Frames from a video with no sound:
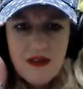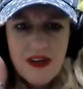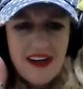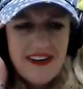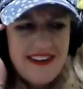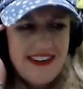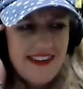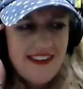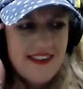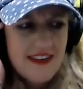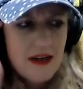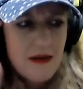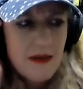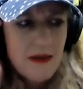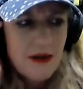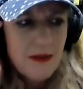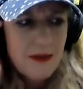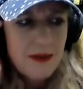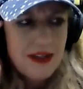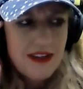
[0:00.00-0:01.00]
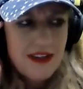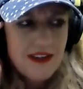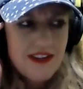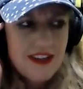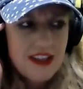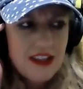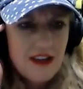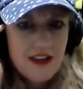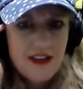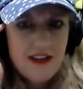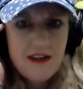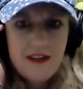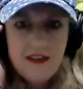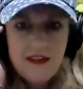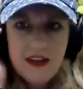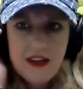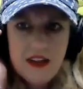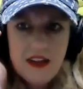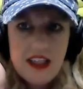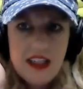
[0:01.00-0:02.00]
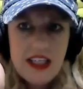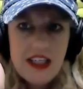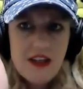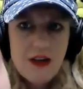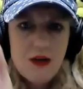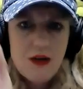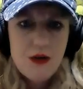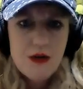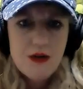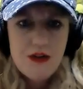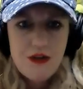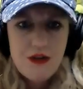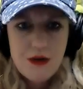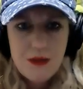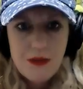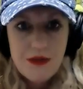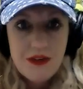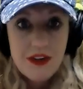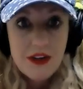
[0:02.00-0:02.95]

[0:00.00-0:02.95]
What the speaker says: a decent amount of players that are still in the old Zoom